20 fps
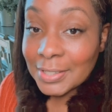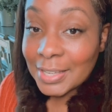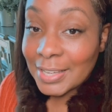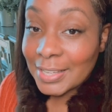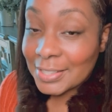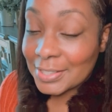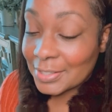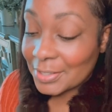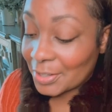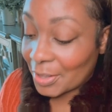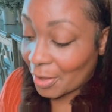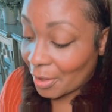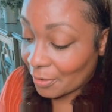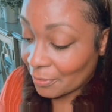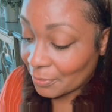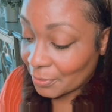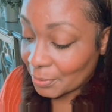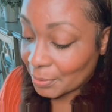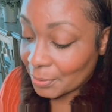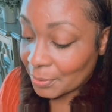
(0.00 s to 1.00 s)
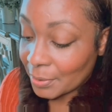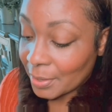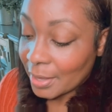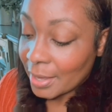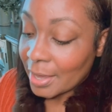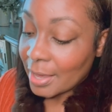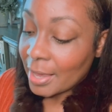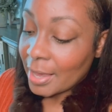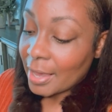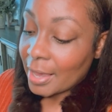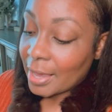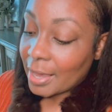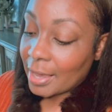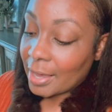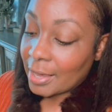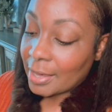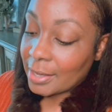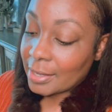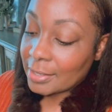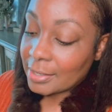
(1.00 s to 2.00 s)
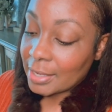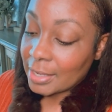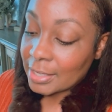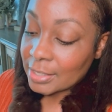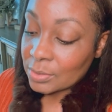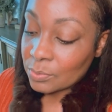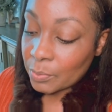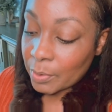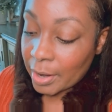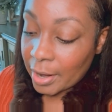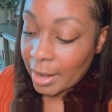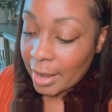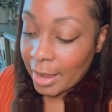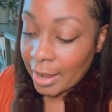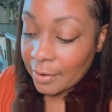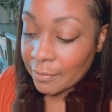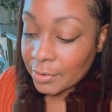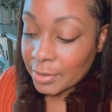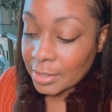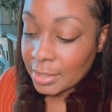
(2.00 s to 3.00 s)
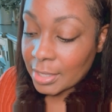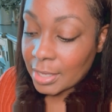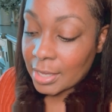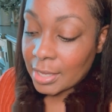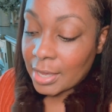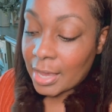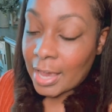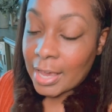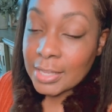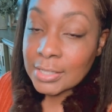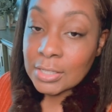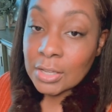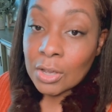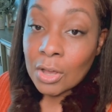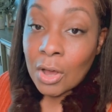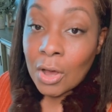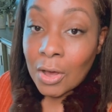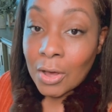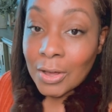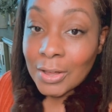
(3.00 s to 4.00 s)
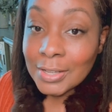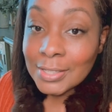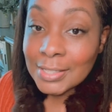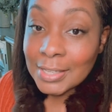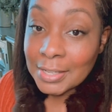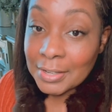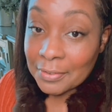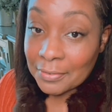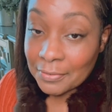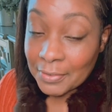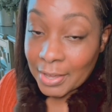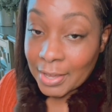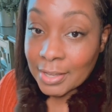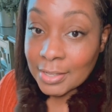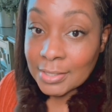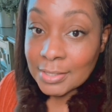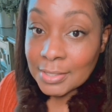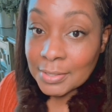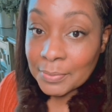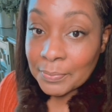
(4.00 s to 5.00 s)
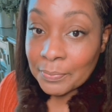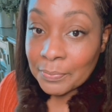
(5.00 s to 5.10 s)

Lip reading: is lawful, and it's where everything has a cause and effect.